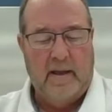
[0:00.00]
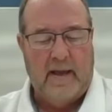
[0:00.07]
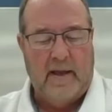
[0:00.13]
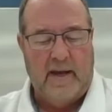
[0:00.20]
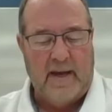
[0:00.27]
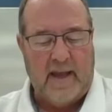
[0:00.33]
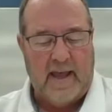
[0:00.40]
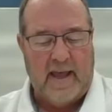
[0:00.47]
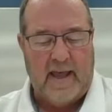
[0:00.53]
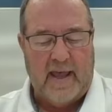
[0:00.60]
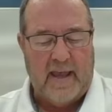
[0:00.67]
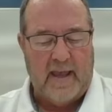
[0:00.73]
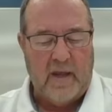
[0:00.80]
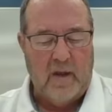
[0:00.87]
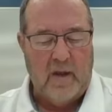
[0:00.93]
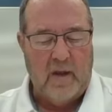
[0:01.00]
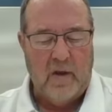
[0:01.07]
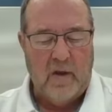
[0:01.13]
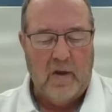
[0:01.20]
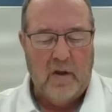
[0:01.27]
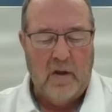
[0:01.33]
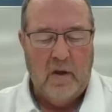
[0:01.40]
And A,
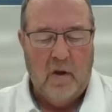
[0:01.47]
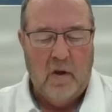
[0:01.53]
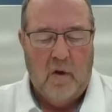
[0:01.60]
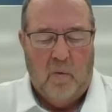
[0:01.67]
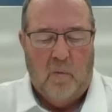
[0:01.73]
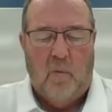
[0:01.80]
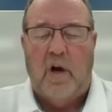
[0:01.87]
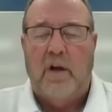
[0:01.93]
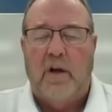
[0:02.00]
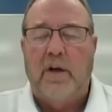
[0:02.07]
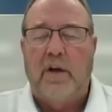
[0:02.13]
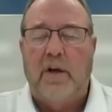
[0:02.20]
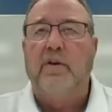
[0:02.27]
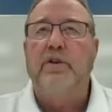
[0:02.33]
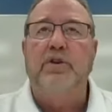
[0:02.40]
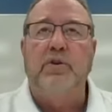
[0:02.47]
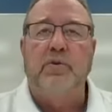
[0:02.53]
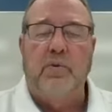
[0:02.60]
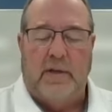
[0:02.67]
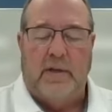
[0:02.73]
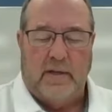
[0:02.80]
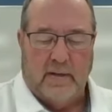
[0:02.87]
what are
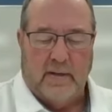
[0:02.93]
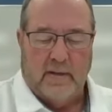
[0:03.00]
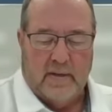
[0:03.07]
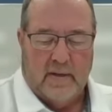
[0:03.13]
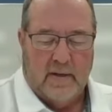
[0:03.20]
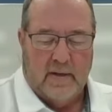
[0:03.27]
you doing?